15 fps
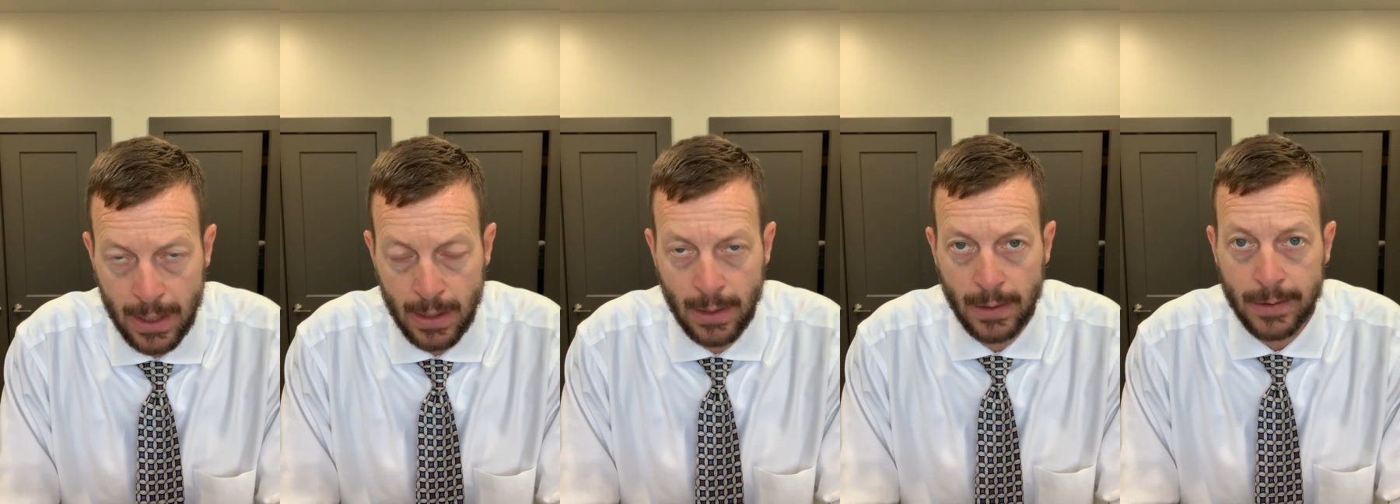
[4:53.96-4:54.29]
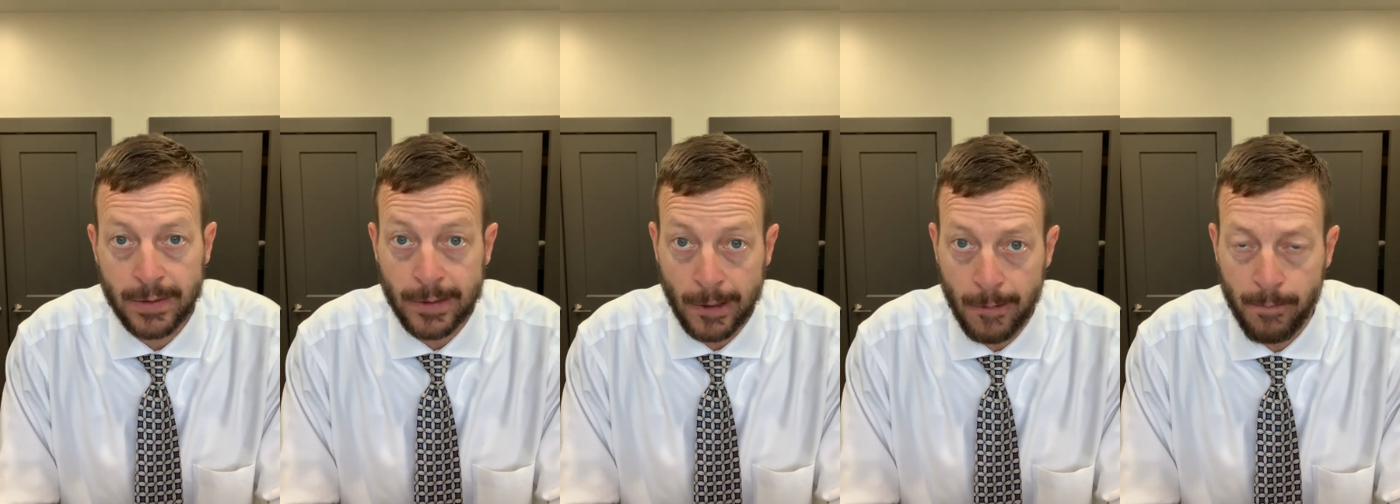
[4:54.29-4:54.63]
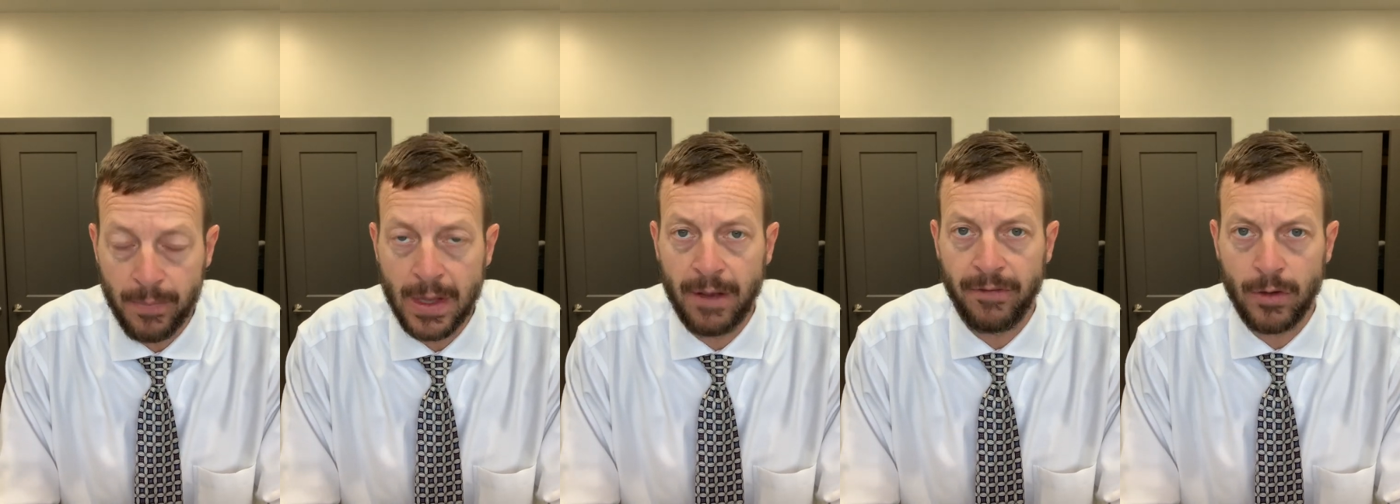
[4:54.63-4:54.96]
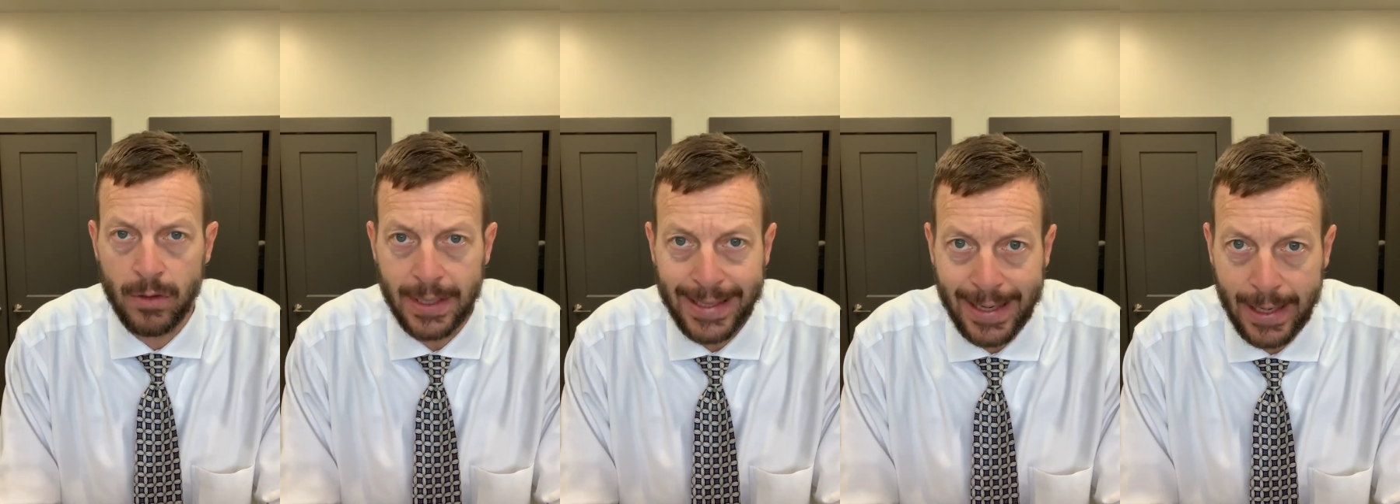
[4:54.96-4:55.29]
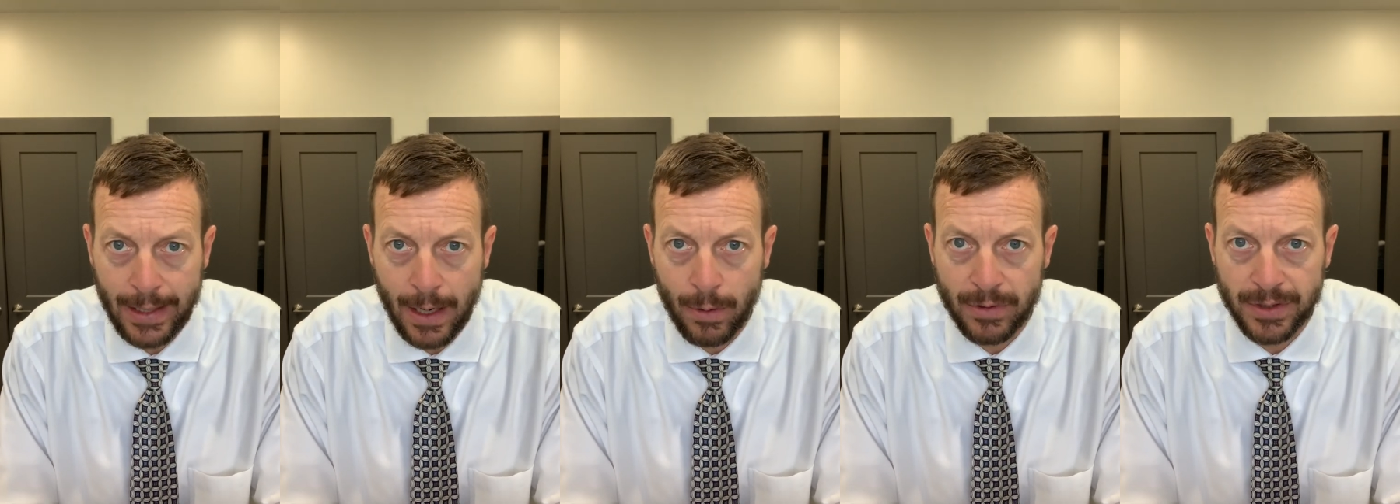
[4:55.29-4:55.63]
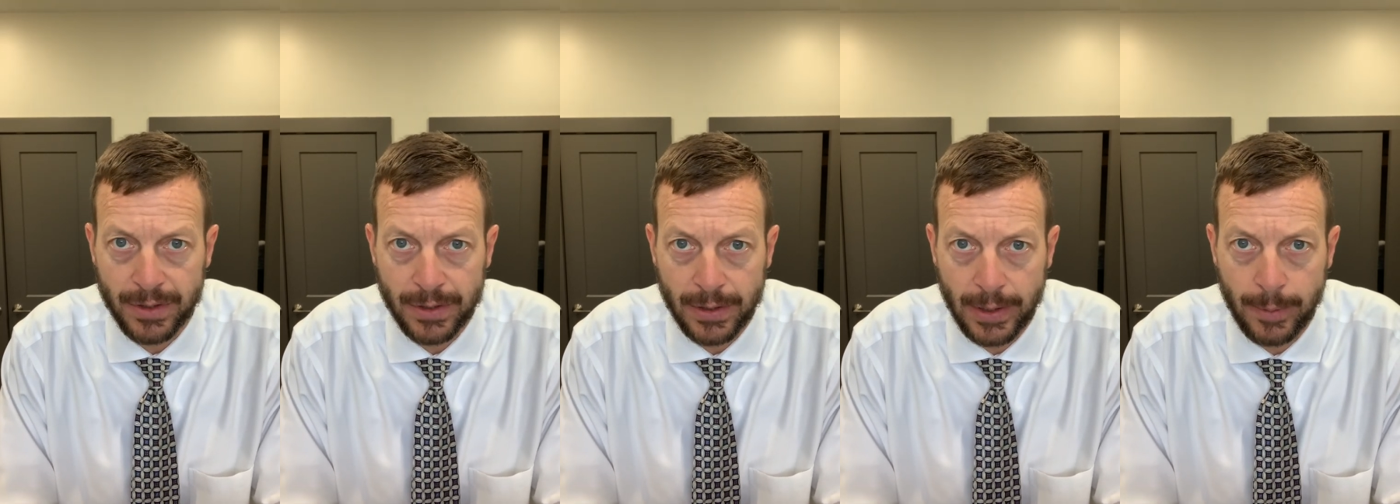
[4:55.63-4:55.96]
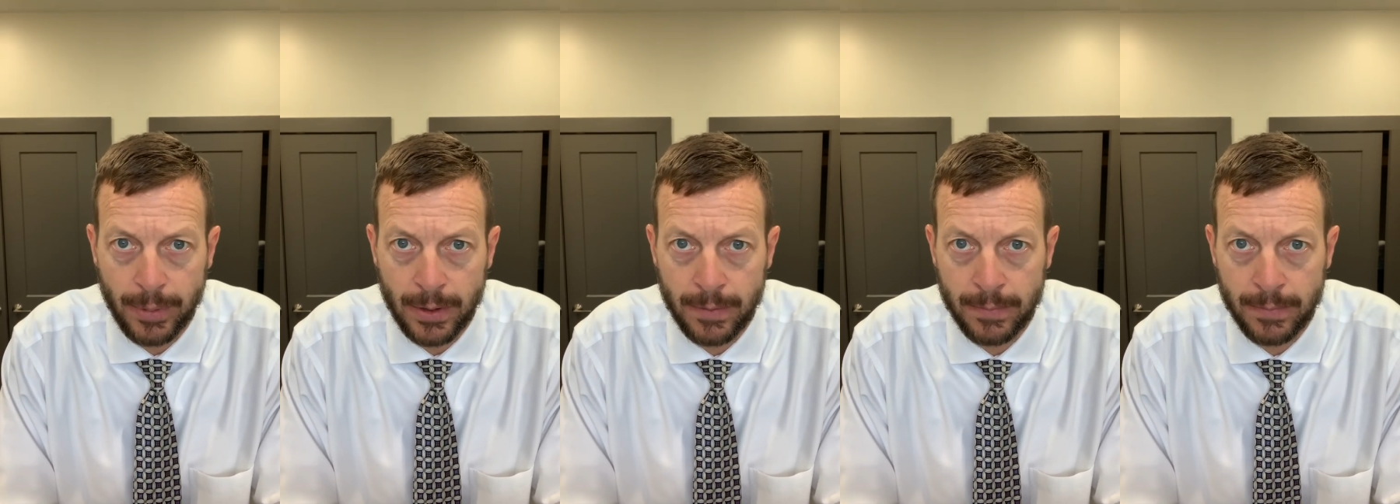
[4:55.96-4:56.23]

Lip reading: So if you need 8 hours of sleep